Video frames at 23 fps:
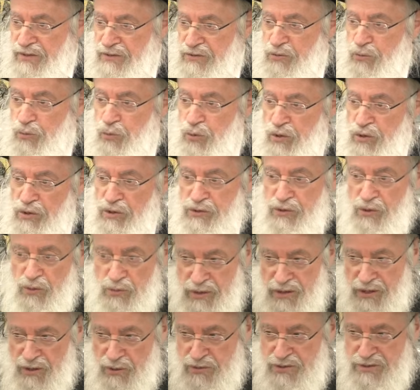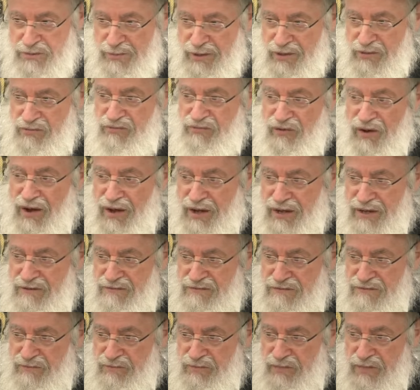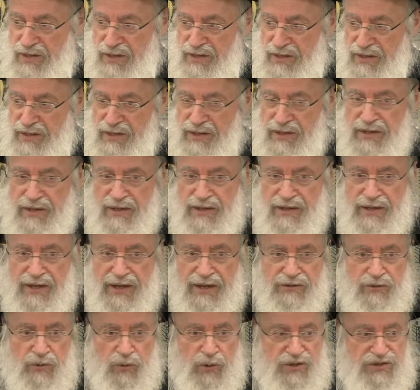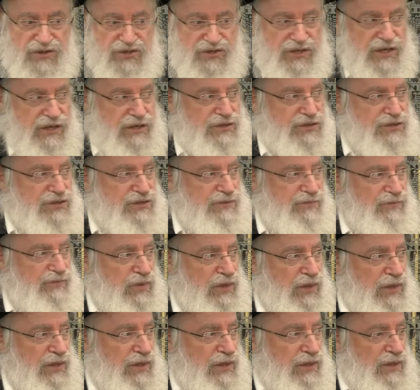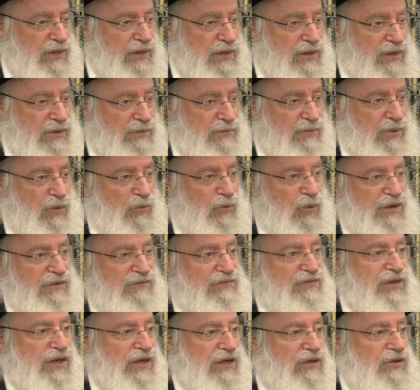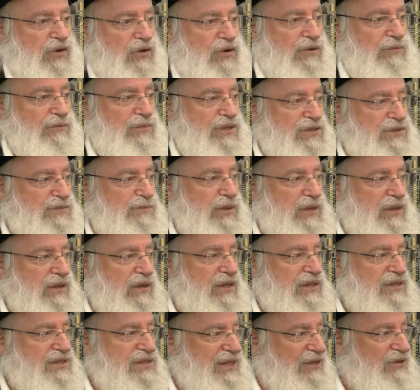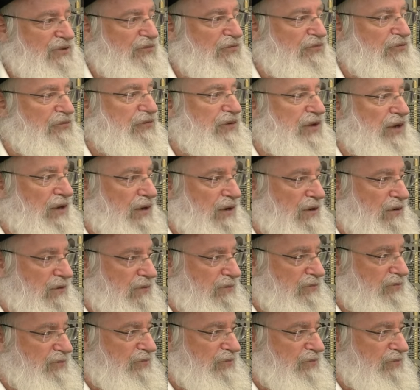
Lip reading: The world only knows about 5, and there are 6. But one of the Gedorim is Birchos HaTfilah.